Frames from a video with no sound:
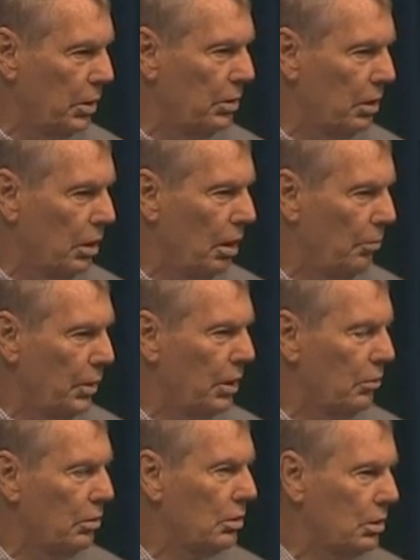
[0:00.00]
but they're not
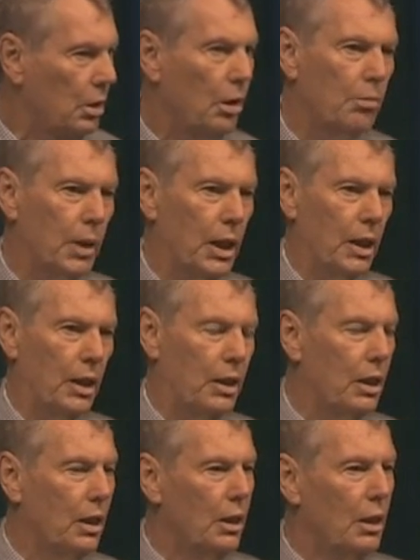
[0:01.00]
being real clear about
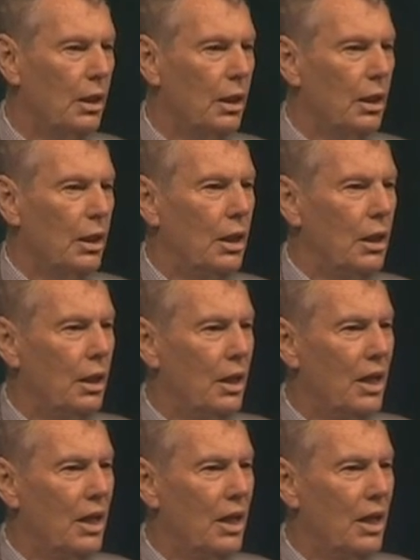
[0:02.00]
it.